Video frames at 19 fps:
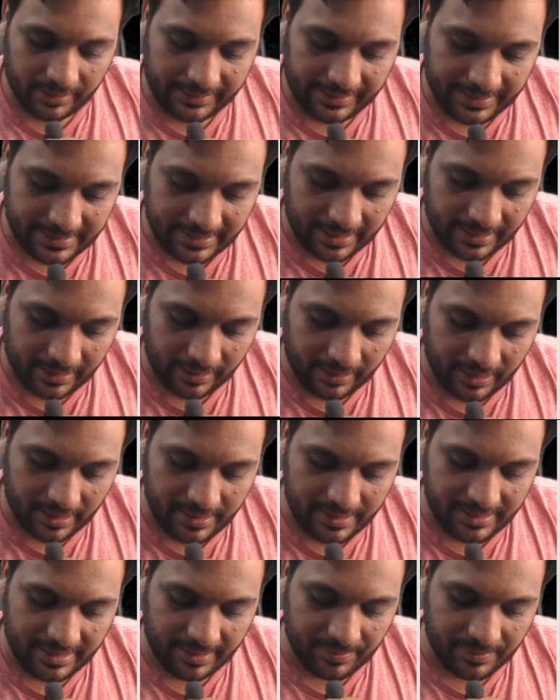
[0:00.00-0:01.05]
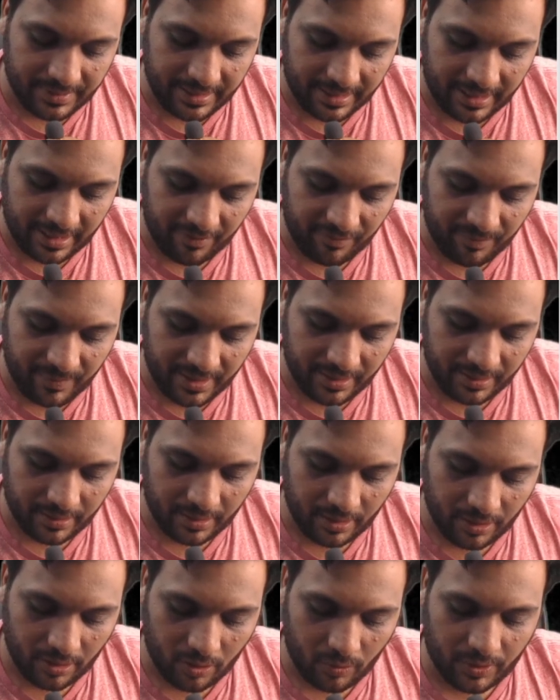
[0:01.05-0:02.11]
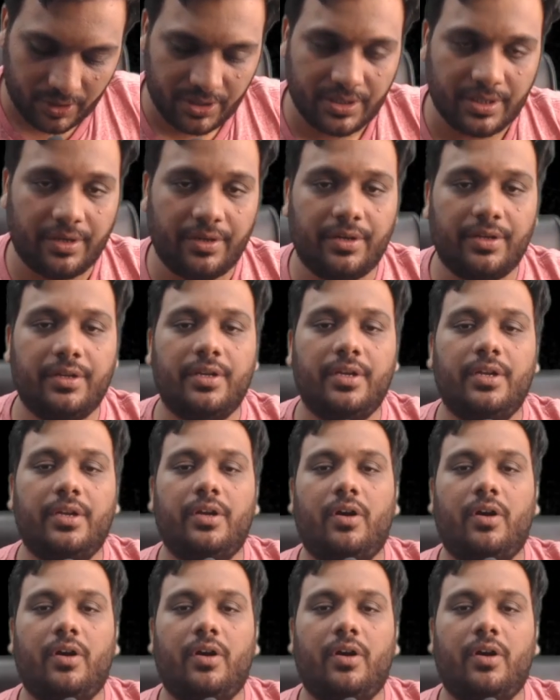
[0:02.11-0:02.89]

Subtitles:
These are the concepts that have been questioned,